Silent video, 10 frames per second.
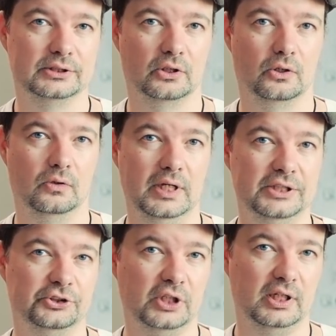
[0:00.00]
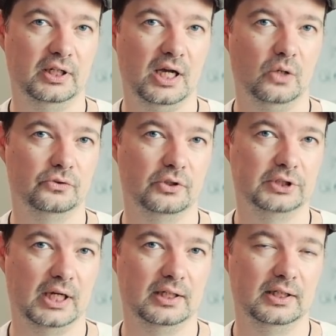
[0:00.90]
So let's check it out, the
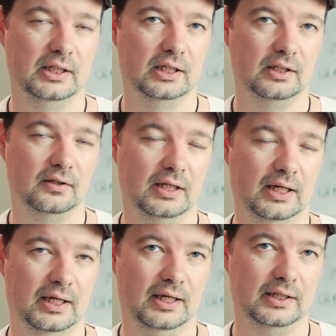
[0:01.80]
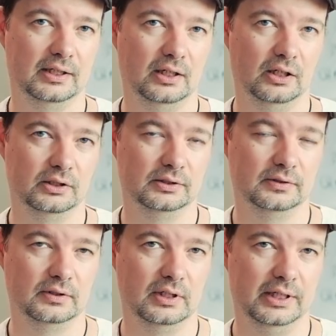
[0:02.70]
technique, and
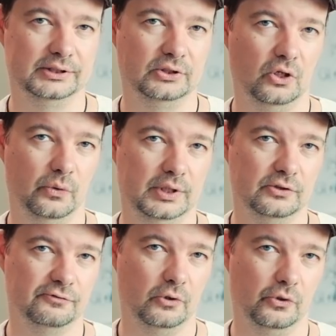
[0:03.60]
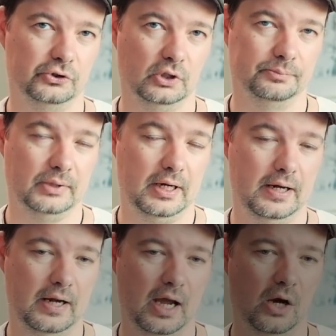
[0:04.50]
let's go into Photoshop
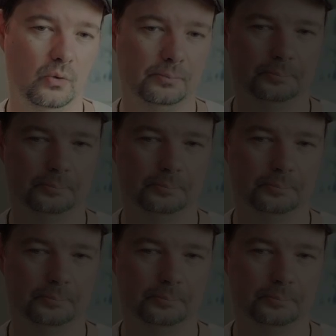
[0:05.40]
now.